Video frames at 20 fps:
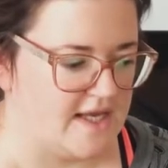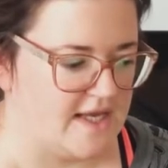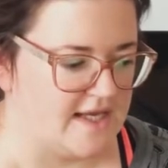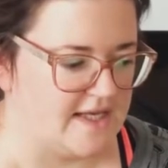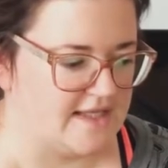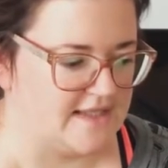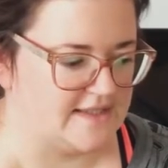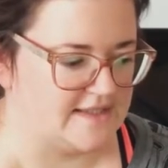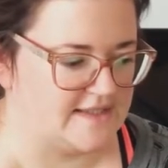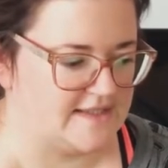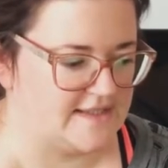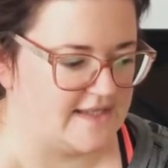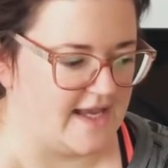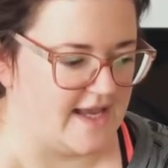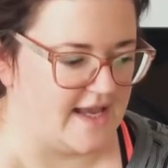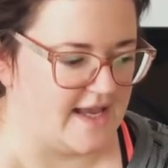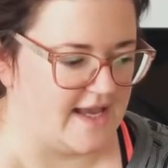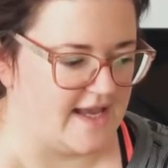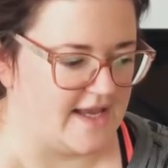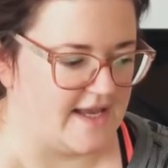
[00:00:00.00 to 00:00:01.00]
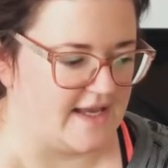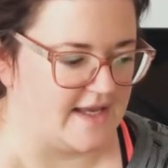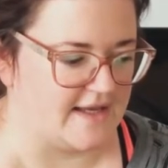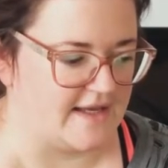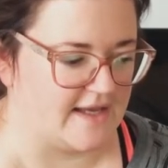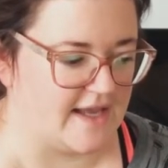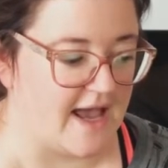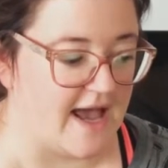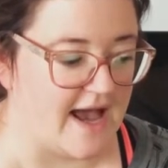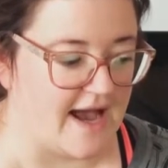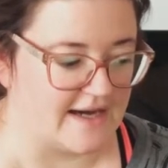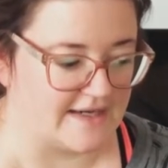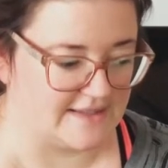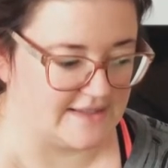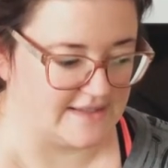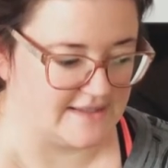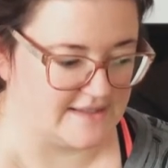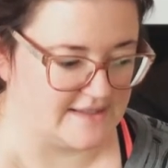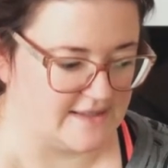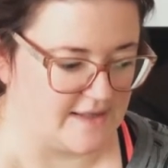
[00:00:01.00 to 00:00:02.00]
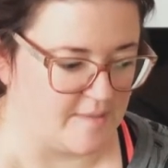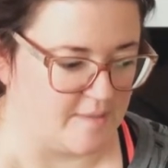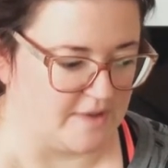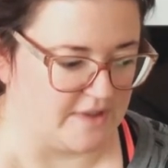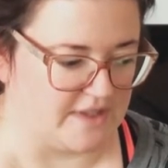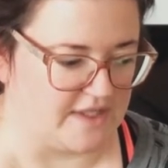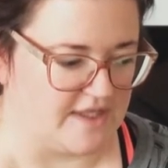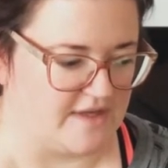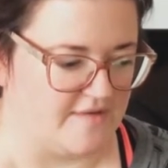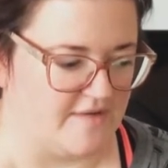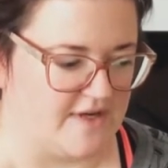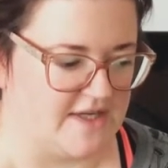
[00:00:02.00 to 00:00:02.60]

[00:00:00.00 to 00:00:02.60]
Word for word: It's a cactus, I believe,